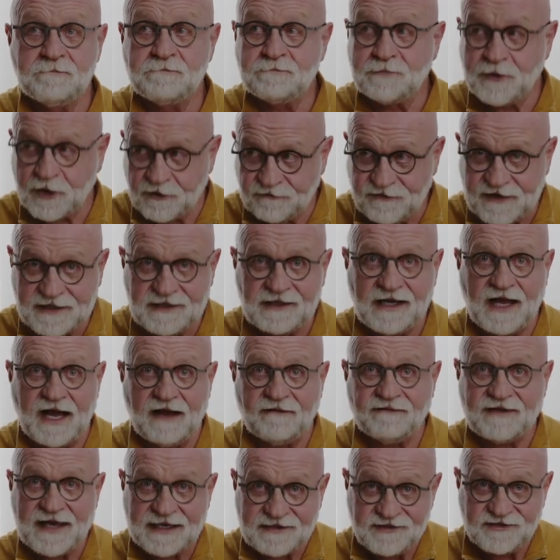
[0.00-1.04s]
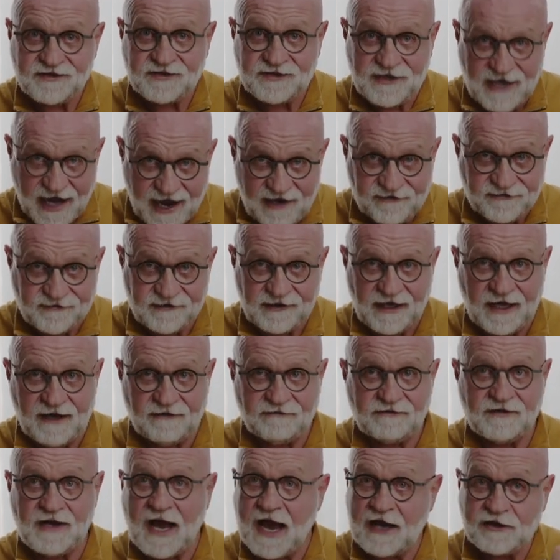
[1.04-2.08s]
perfect love. That's God's
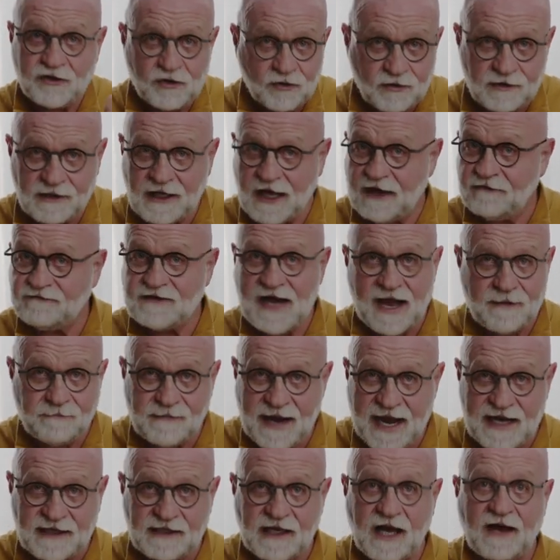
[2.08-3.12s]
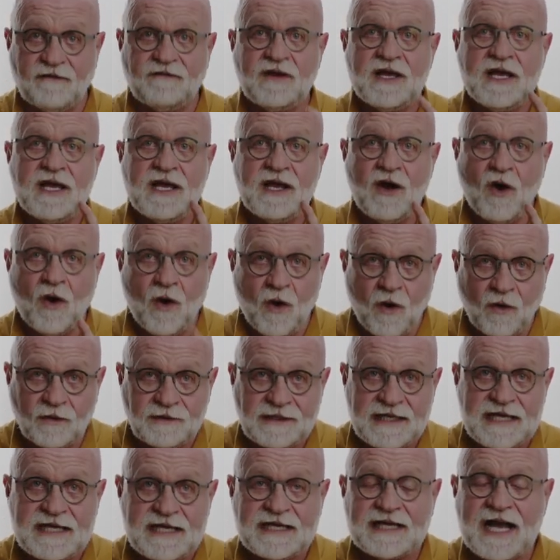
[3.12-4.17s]
love, not your love, not my love,
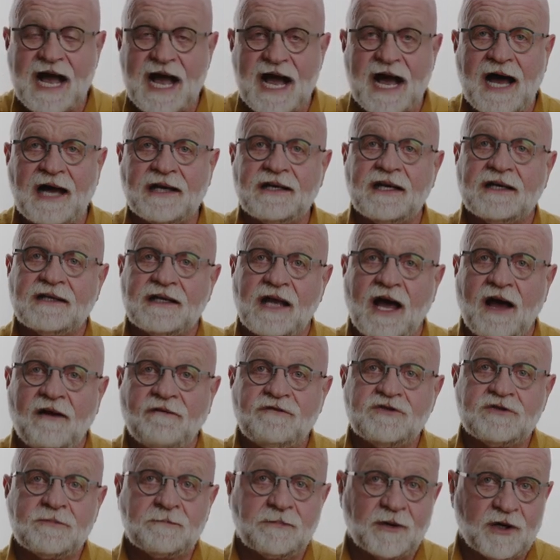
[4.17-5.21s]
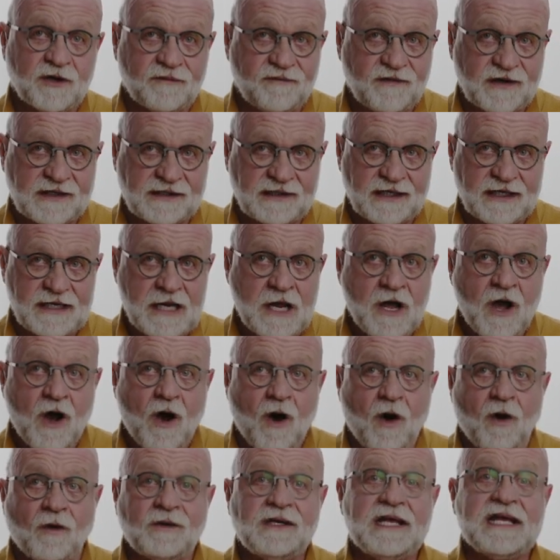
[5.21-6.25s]
only God loves perfectly.
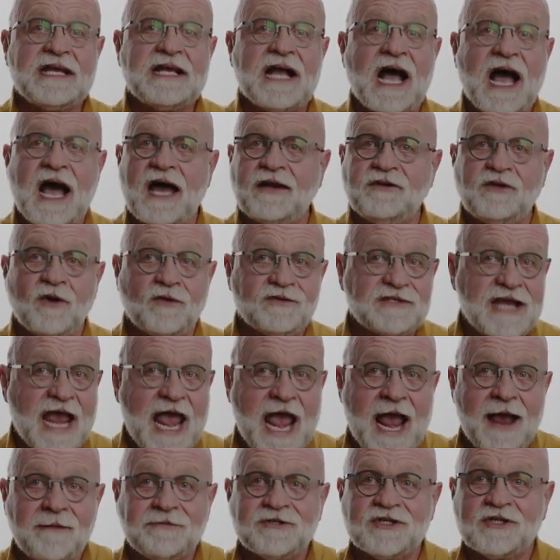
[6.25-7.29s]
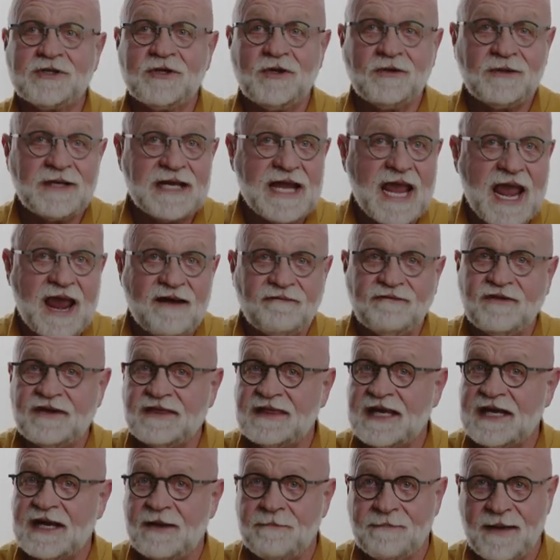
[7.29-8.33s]
Only God knows absolutely
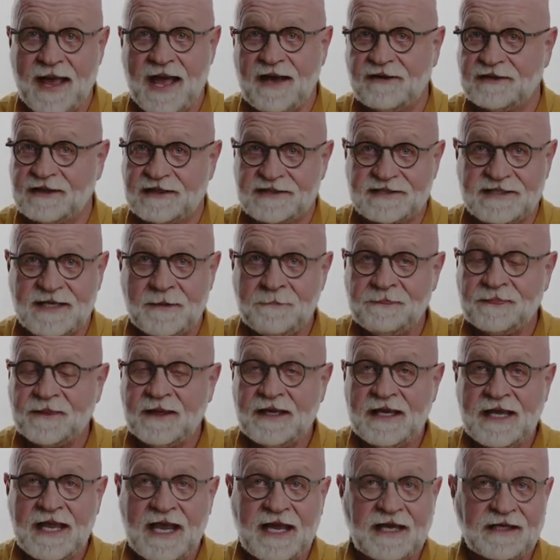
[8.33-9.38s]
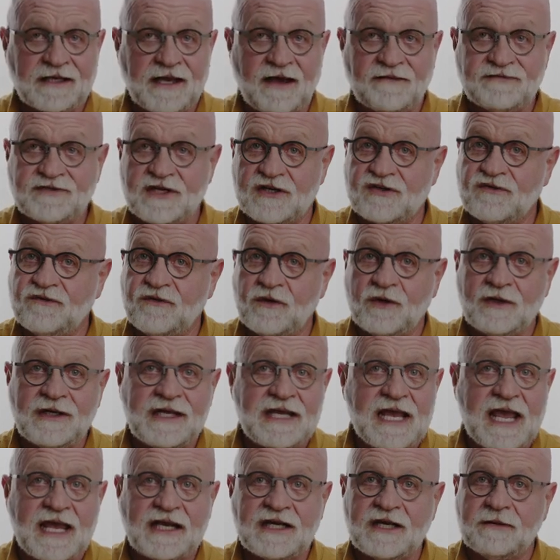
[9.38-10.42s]
everything about us and loves us
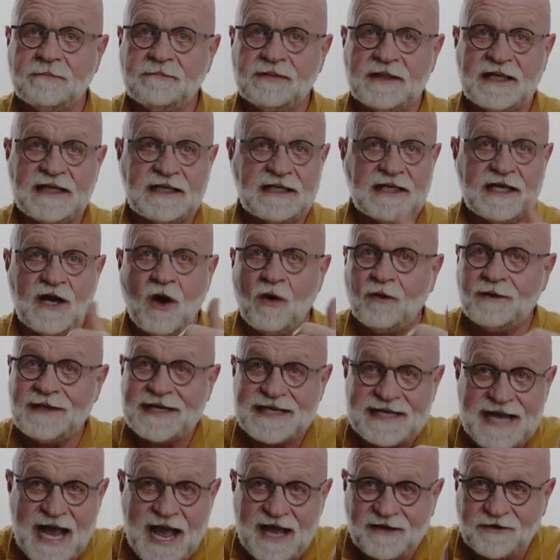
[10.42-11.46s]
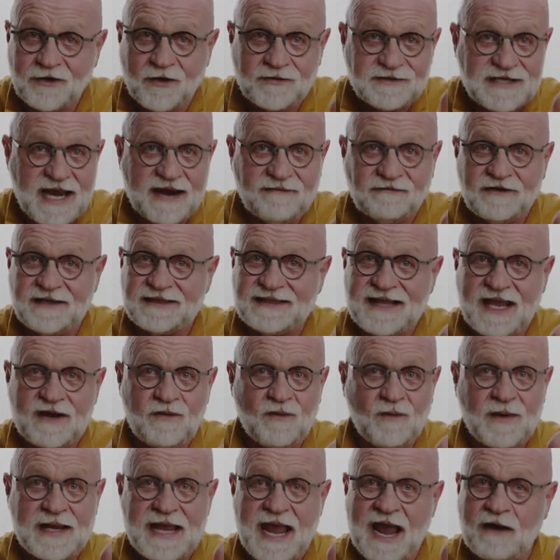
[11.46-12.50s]
fully and completely. Only God knows everything
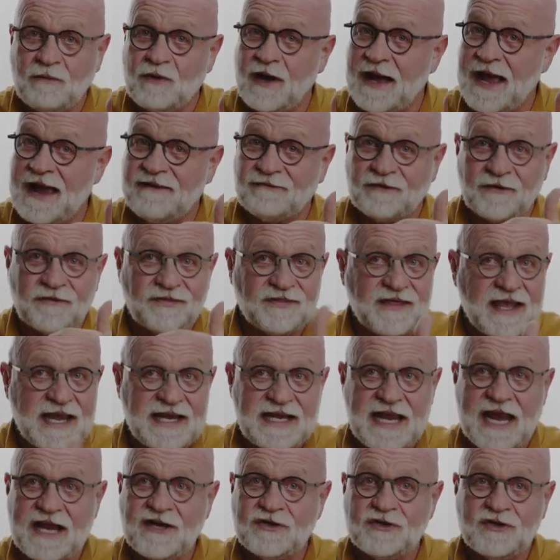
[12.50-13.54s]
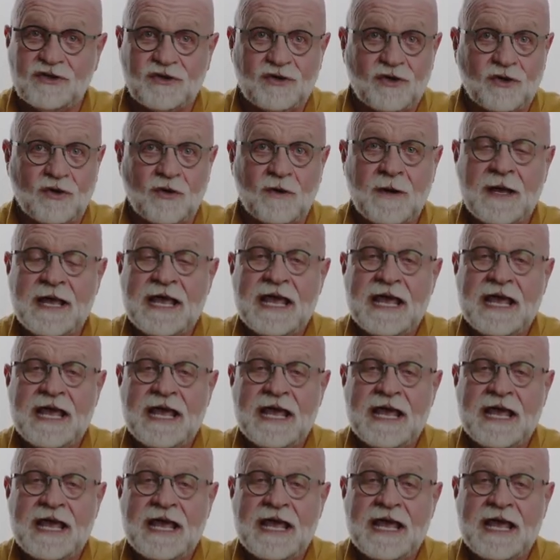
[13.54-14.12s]
we will ever think and do,